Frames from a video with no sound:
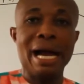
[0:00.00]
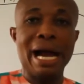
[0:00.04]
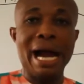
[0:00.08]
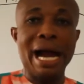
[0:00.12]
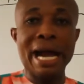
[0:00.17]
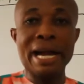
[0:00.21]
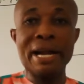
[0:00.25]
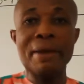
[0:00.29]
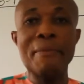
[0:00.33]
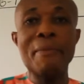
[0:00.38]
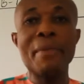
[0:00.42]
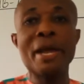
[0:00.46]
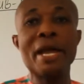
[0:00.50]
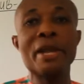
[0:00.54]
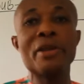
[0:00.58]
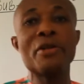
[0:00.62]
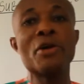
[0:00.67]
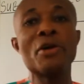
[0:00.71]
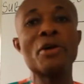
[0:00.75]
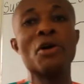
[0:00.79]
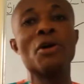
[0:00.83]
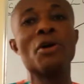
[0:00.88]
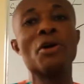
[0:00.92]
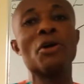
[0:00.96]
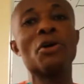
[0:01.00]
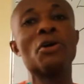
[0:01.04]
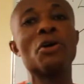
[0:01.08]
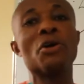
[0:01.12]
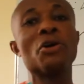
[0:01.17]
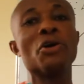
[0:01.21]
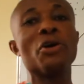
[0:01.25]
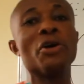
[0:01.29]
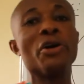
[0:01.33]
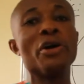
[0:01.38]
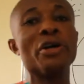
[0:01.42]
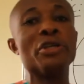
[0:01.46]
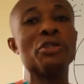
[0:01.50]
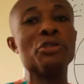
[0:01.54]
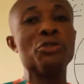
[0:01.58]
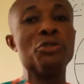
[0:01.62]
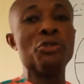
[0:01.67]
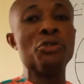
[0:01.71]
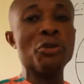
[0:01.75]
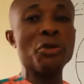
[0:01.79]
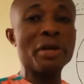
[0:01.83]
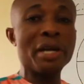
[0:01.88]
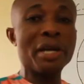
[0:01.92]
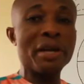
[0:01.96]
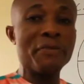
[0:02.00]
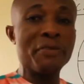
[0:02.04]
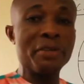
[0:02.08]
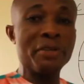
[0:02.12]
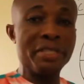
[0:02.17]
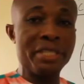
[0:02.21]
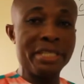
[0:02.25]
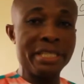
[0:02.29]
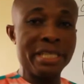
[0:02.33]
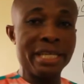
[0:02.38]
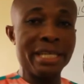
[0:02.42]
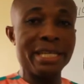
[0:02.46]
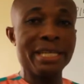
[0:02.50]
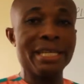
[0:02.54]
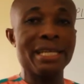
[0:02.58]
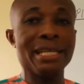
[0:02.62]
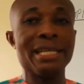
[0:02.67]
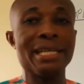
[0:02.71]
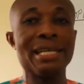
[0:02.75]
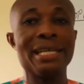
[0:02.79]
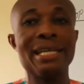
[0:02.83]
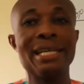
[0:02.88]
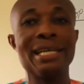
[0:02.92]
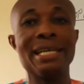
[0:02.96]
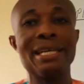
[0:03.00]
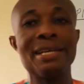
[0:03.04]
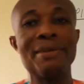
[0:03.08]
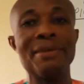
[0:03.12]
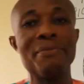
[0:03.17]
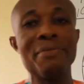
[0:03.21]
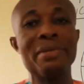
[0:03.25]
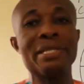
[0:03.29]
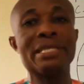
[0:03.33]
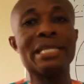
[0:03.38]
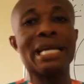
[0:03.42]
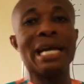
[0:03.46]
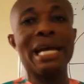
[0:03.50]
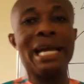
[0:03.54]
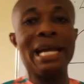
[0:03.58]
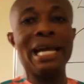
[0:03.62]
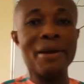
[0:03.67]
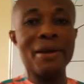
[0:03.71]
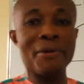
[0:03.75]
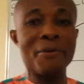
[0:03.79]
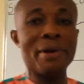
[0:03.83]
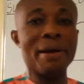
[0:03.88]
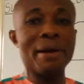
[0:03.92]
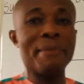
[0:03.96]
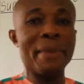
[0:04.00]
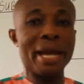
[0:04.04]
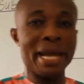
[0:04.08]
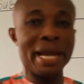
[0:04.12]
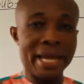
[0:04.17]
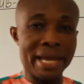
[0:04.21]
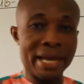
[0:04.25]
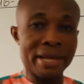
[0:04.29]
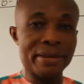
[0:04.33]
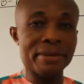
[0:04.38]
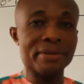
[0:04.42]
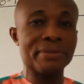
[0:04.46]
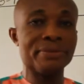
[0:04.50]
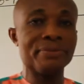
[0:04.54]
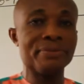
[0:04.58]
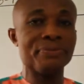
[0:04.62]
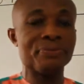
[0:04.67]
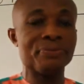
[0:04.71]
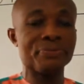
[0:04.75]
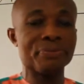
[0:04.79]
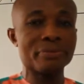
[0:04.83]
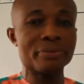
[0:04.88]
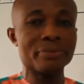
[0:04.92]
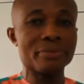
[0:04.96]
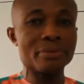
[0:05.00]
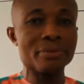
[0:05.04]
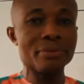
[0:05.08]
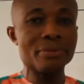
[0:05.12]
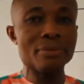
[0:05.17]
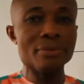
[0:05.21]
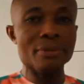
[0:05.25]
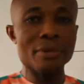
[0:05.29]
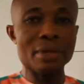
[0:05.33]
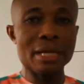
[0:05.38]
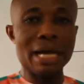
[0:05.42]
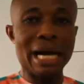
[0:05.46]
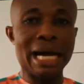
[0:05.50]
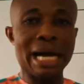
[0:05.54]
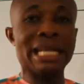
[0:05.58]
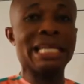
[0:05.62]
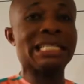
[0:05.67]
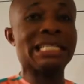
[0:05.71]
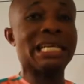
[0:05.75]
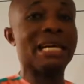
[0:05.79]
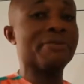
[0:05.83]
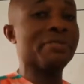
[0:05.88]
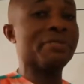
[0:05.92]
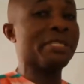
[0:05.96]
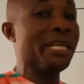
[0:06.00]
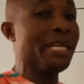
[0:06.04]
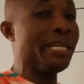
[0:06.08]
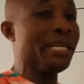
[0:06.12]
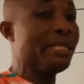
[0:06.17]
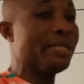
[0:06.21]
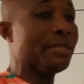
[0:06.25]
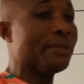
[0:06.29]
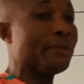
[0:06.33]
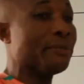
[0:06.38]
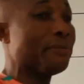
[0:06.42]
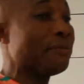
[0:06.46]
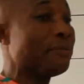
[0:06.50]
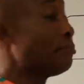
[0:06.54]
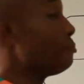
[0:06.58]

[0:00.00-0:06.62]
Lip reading: I remain your geography teacher, Mr. Elekwa Michael. And as I've said,